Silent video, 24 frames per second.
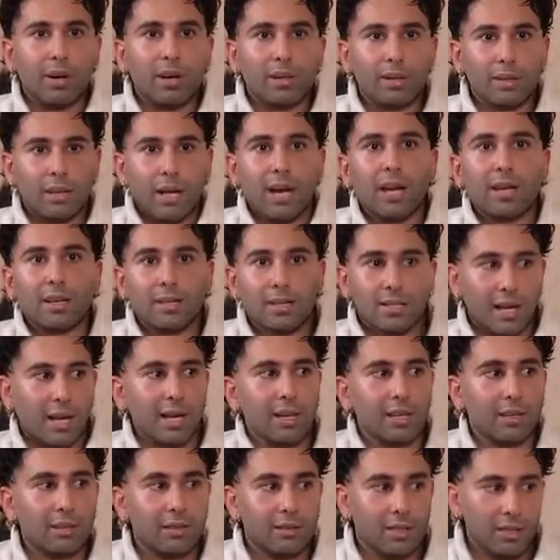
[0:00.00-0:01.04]
a month, I
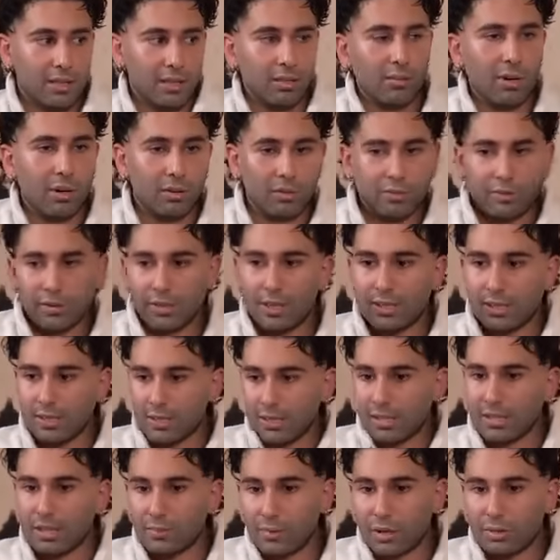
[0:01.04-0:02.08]
assign this amount for this
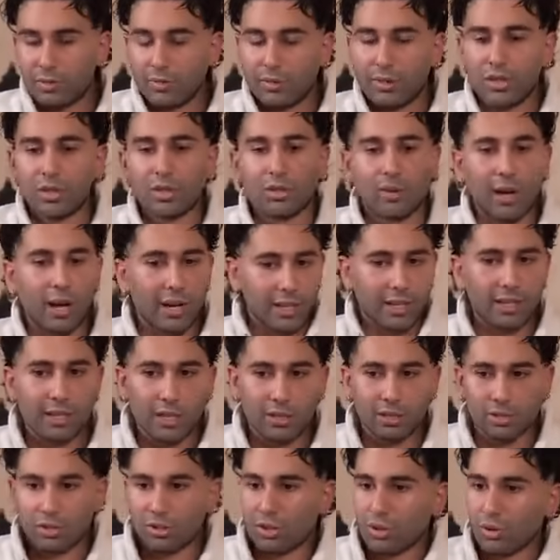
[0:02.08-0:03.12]
and this amount for this. So I
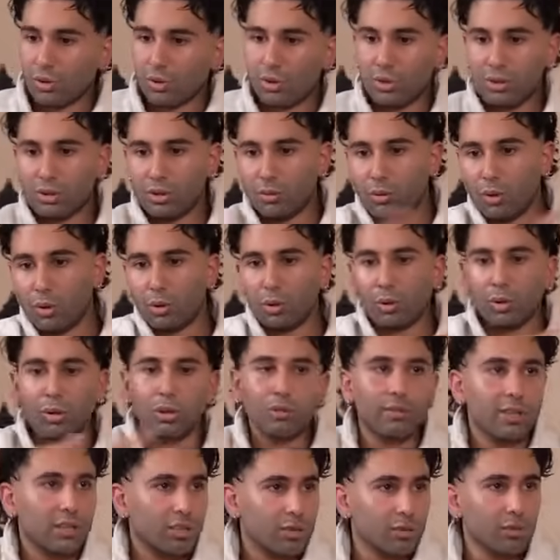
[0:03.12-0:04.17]
can enter a store and do a
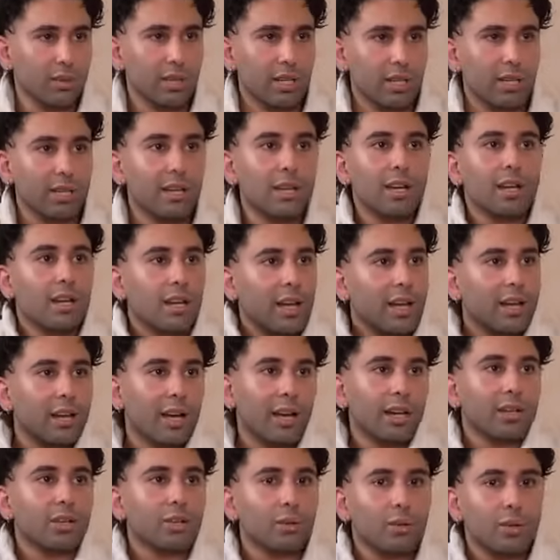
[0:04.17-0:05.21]
whole basuli,
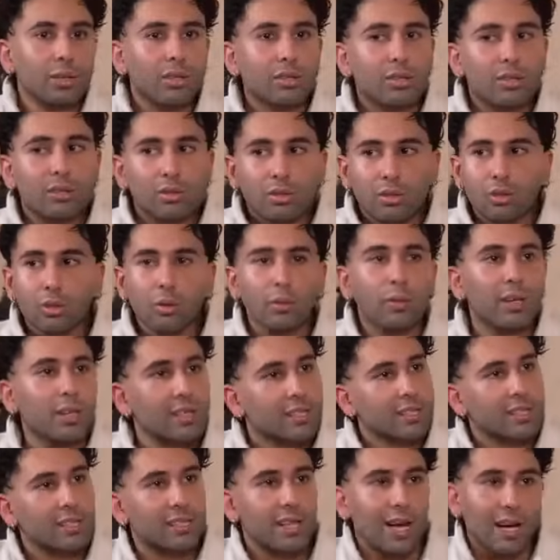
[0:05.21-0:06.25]
and I know in two
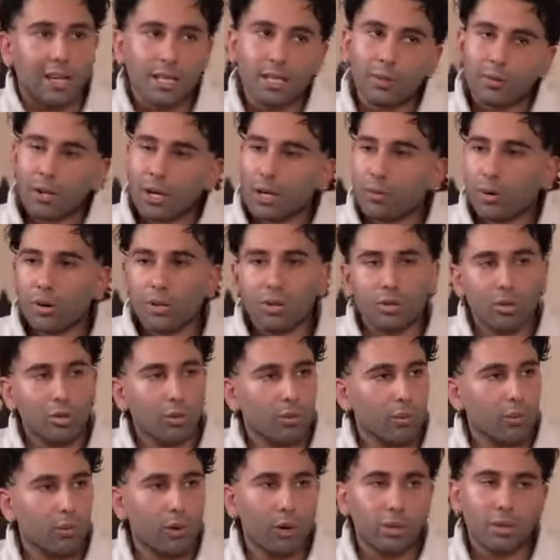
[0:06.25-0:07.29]
minutes exactly what I want,
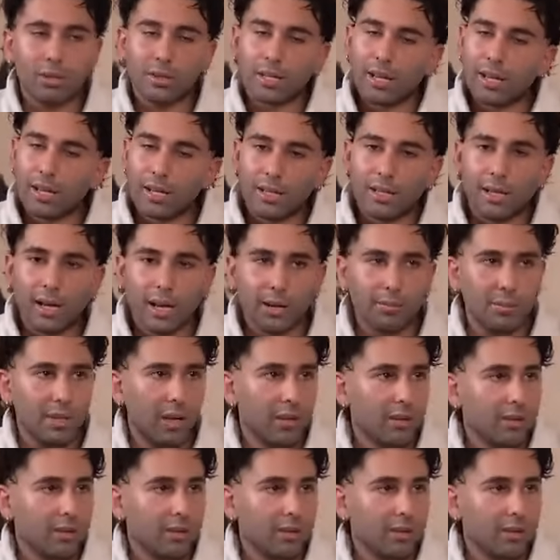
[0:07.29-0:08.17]
don't want, and I'm